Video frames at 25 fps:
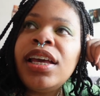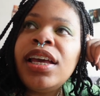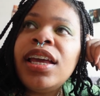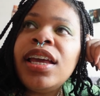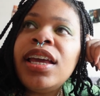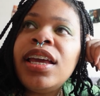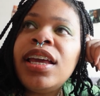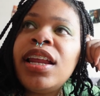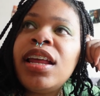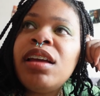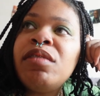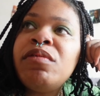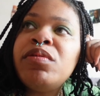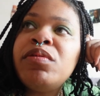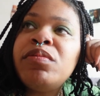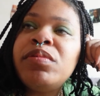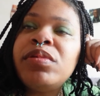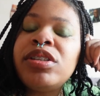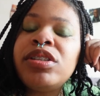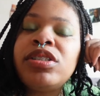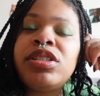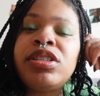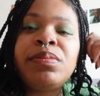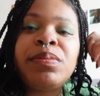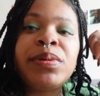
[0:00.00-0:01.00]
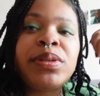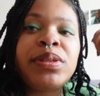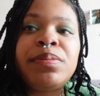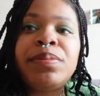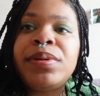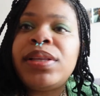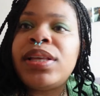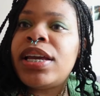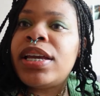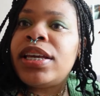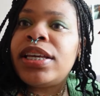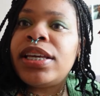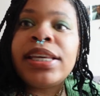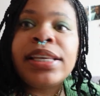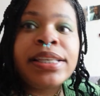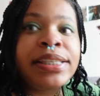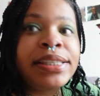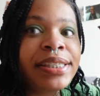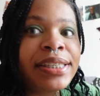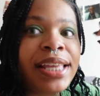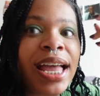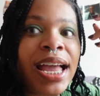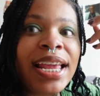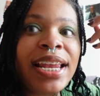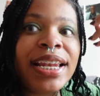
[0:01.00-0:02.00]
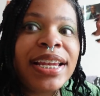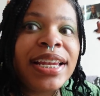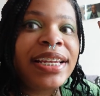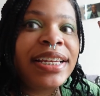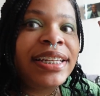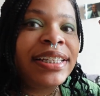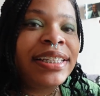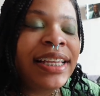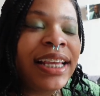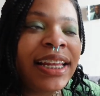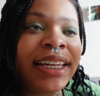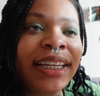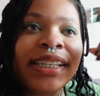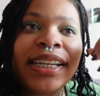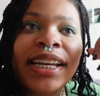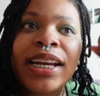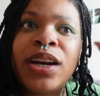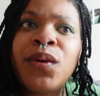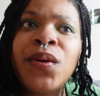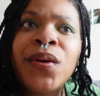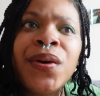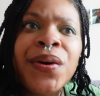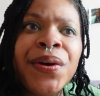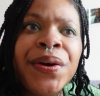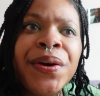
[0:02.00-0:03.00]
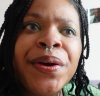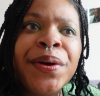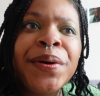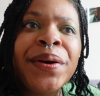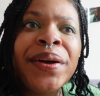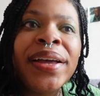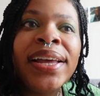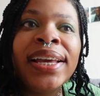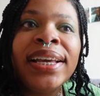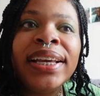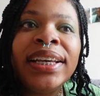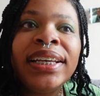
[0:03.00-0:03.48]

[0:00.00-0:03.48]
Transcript: and everyone is supposed to be like excited and yelling like "ooh,"